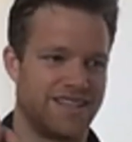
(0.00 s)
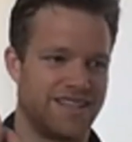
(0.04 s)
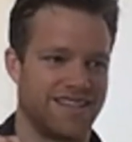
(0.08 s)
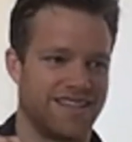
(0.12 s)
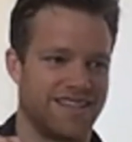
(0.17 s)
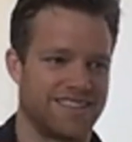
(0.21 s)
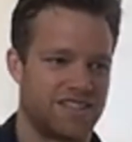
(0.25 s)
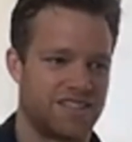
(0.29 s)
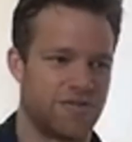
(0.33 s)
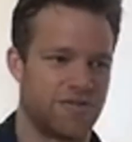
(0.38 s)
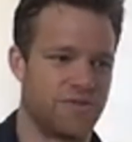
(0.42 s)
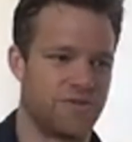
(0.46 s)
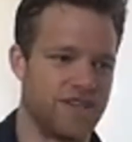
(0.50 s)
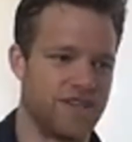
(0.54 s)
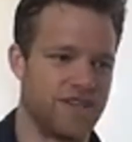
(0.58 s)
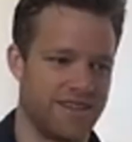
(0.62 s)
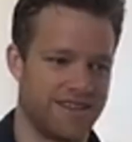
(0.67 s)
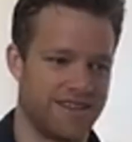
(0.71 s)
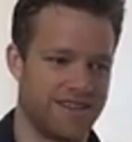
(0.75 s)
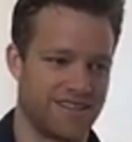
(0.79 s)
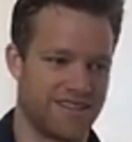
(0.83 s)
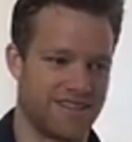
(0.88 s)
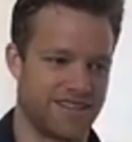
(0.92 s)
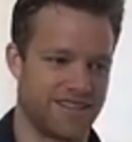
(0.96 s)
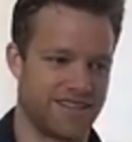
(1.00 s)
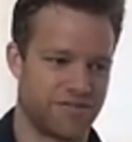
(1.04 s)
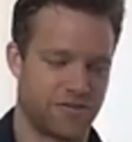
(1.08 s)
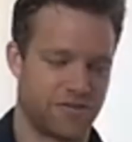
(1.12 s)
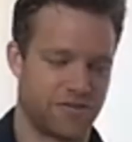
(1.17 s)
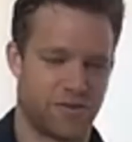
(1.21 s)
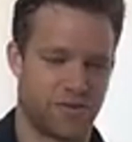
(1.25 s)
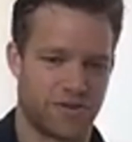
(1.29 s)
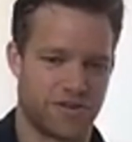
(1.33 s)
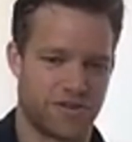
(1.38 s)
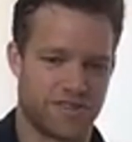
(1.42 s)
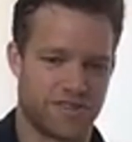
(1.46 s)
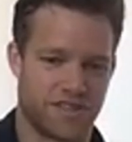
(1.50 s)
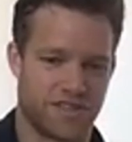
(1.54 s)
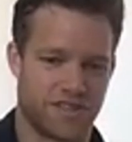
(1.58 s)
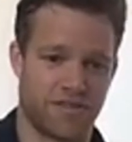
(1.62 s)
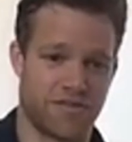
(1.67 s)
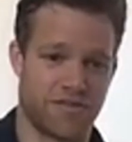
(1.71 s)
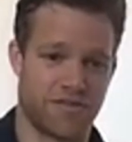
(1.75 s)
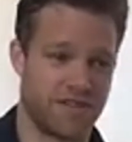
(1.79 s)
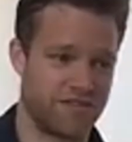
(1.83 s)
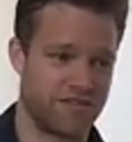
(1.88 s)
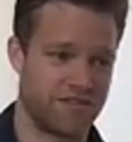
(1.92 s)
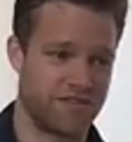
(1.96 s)
S three for the
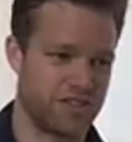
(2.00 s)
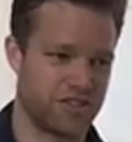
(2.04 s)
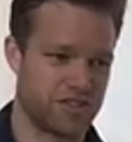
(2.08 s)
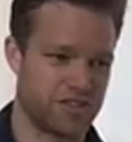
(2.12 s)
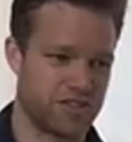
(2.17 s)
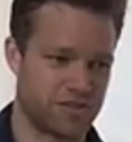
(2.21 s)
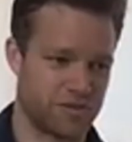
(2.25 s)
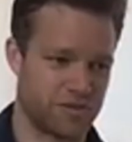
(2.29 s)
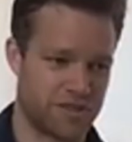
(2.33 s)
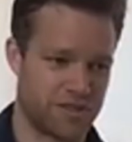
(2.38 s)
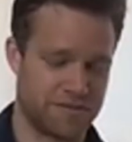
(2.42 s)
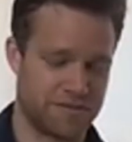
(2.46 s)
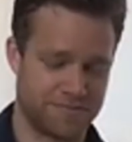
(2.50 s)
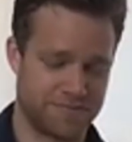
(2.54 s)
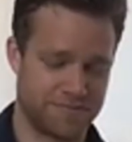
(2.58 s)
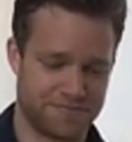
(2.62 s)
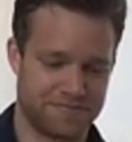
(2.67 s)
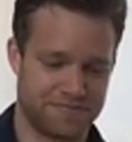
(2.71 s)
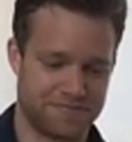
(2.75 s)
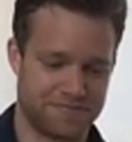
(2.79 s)
offline feature store.